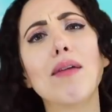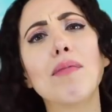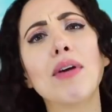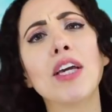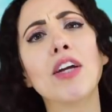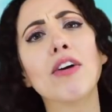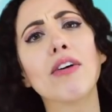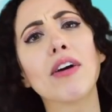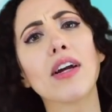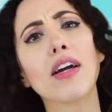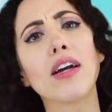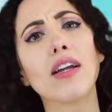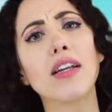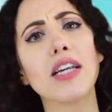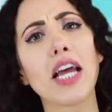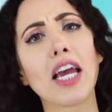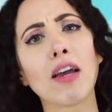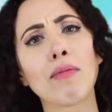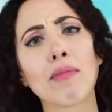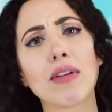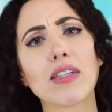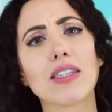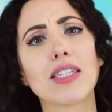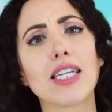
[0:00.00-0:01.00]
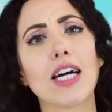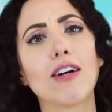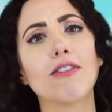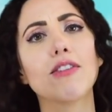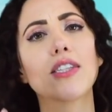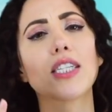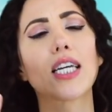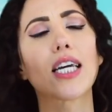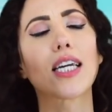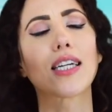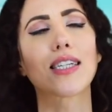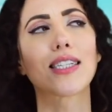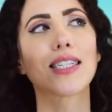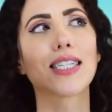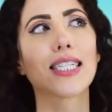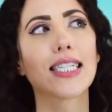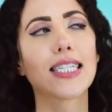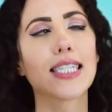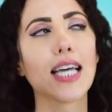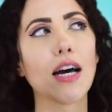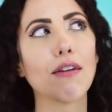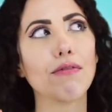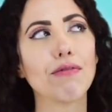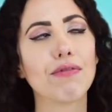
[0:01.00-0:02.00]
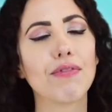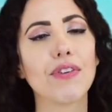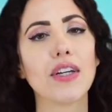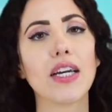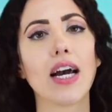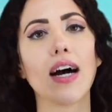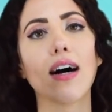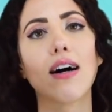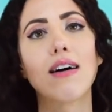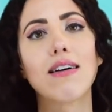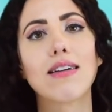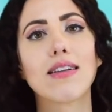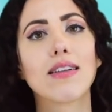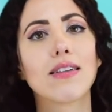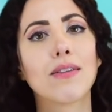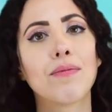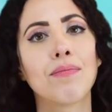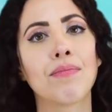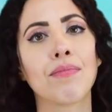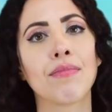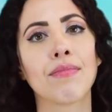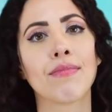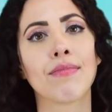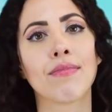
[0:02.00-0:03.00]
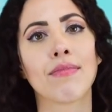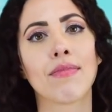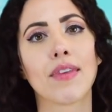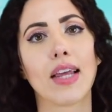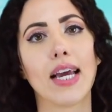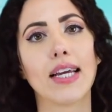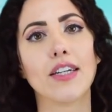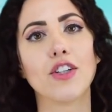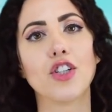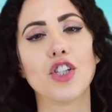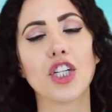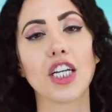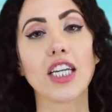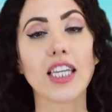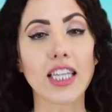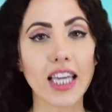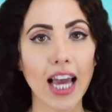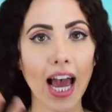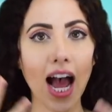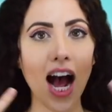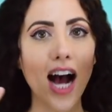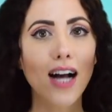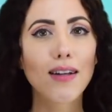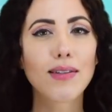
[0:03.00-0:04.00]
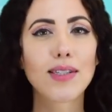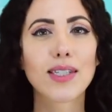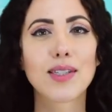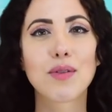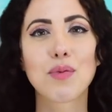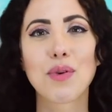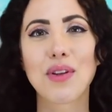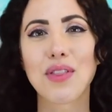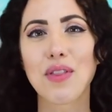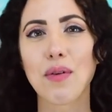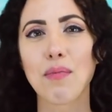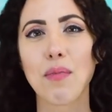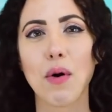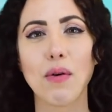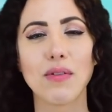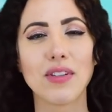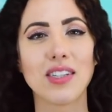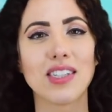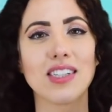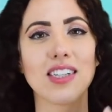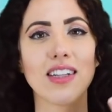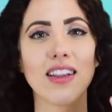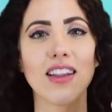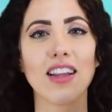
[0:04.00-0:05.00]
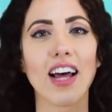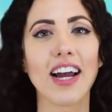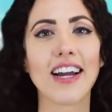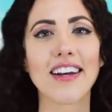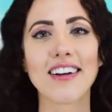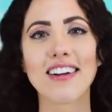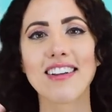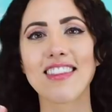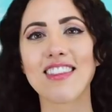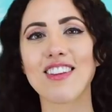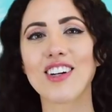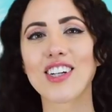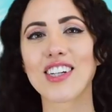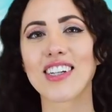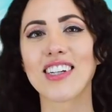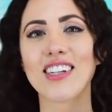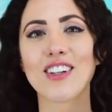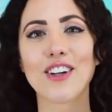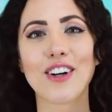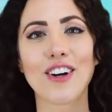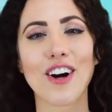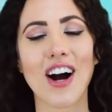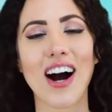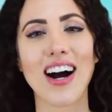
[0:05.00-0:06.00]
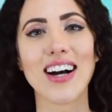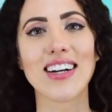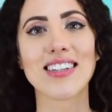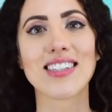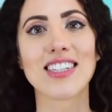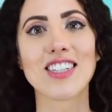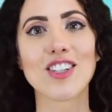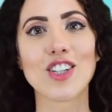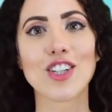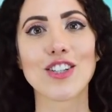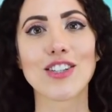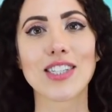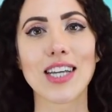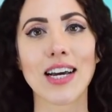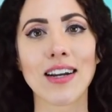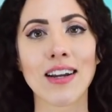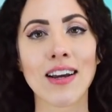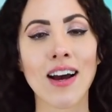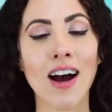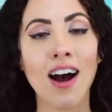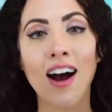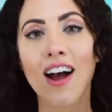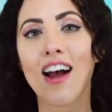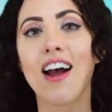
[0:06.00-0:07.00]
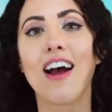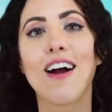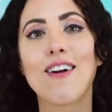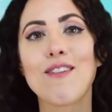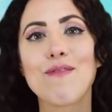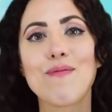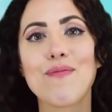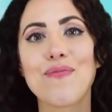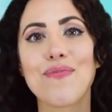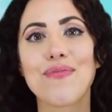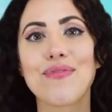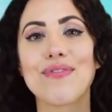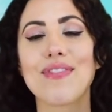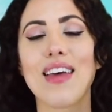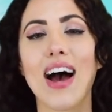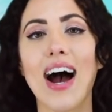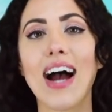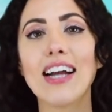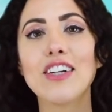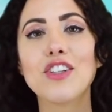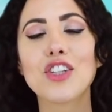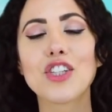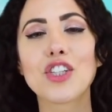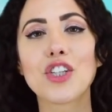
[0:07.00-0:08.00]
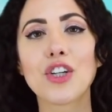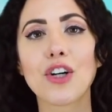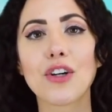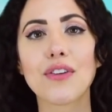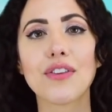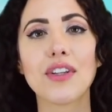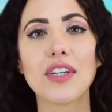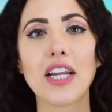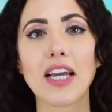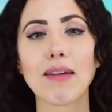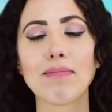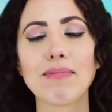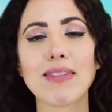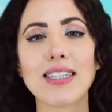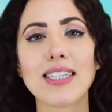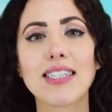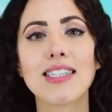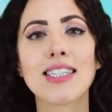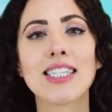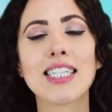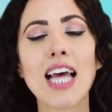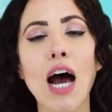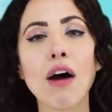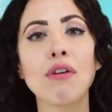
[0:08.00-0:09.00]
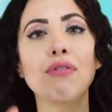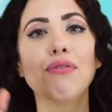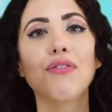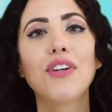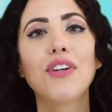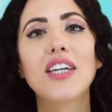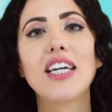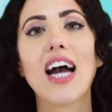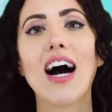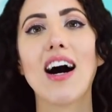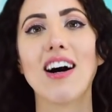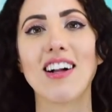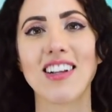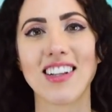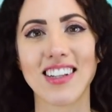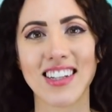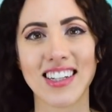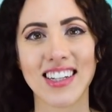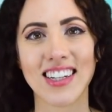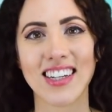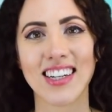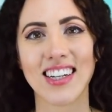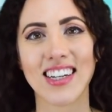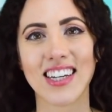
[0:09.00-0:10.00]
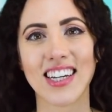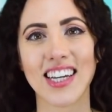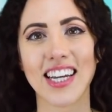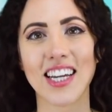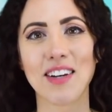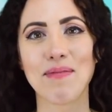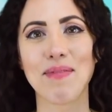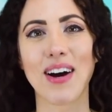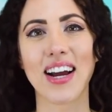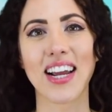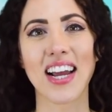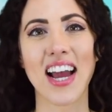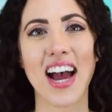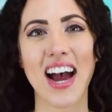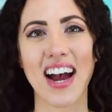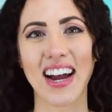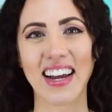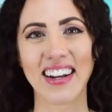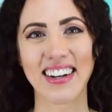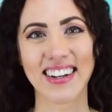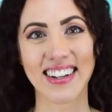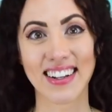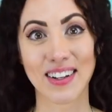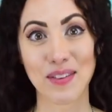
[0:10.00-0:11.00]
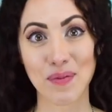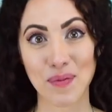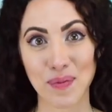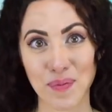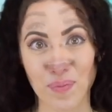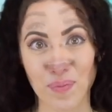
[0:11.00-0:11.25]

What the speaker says: "I'm hearing a name that sounds like Sevviel." And she gasped with the most delighted look in her eyes, and she said, "I just heard the name Sevviel in my head."